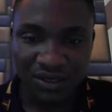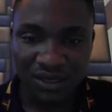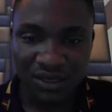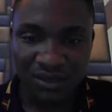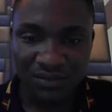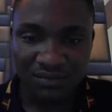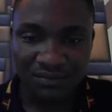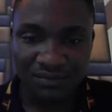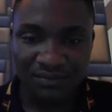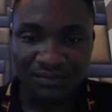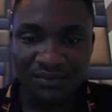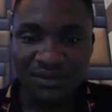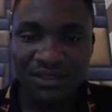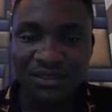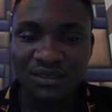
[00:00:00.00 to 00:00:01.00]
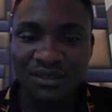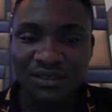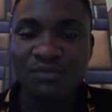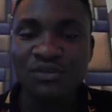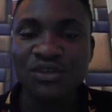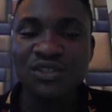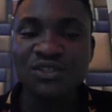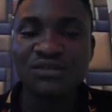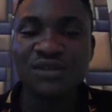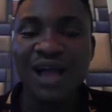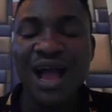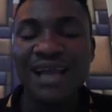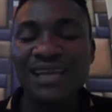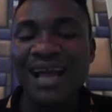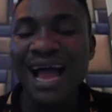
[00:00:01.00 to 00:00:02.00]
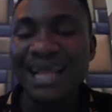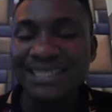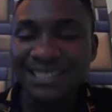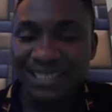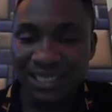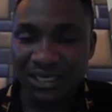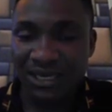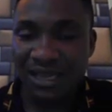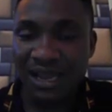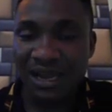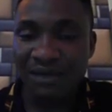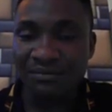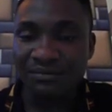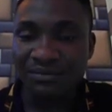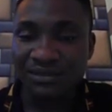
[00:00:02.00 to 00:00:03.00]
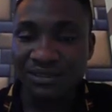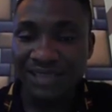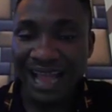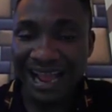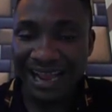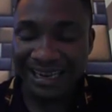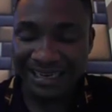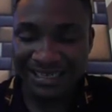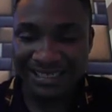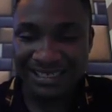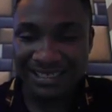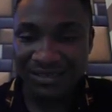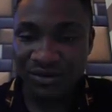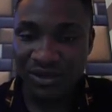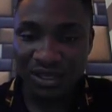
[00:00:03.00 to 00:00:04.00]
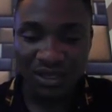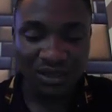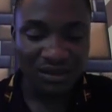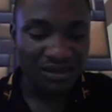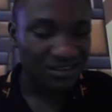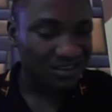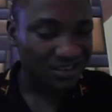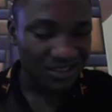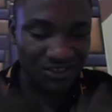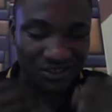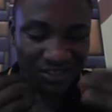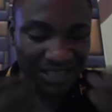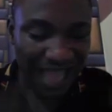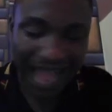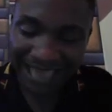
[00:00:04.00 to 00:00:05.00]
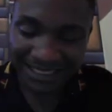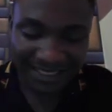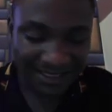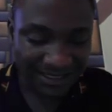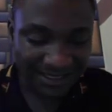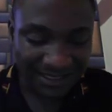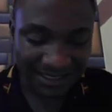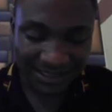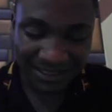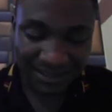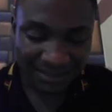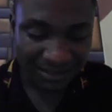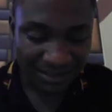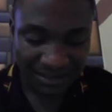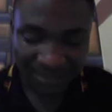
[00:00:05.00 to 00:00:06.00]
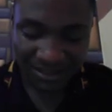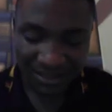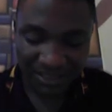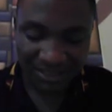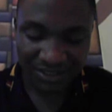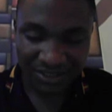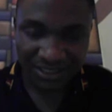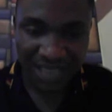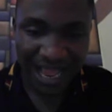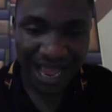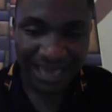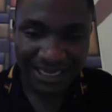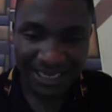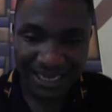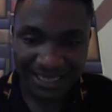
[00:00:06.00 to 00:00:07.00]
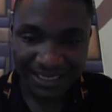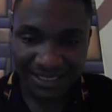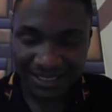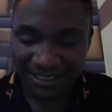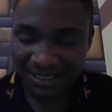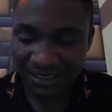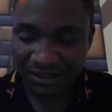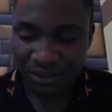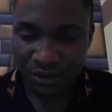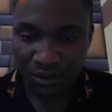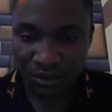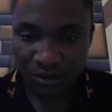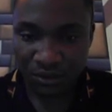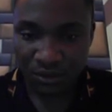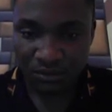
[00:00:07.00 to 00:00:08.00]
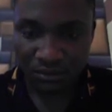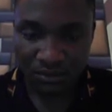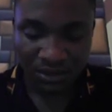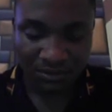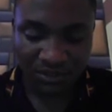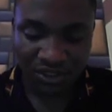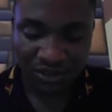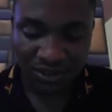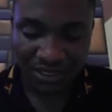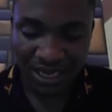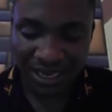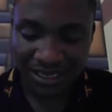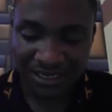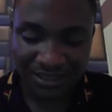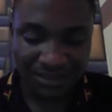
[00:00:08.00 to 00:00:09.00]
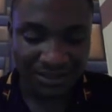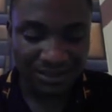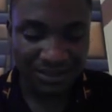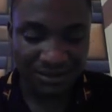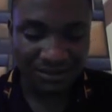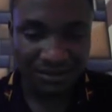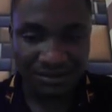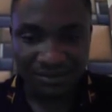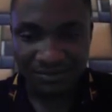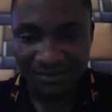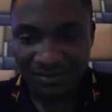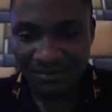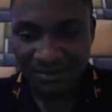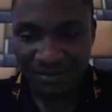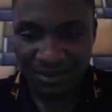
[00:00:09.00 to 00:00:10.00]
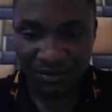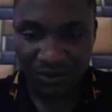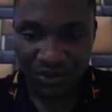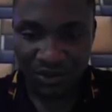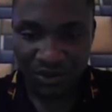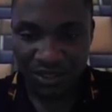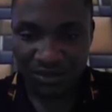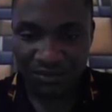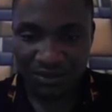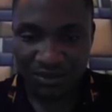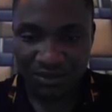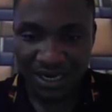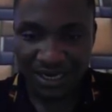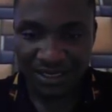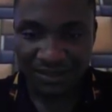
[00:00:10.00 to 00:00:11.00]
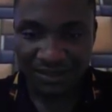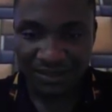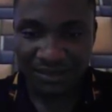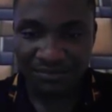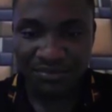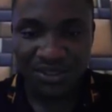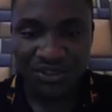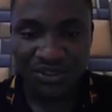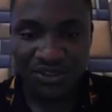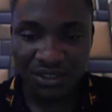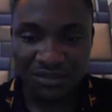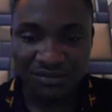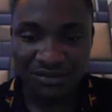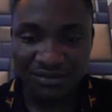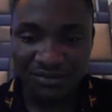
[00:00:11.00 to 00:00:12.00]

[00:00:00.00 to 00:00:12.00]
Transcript: Okay, now I'm going to add um, tags. Okay, let's just add anything. Let's just add anything at all. Let me just add anything. I'm okay with adding M P three.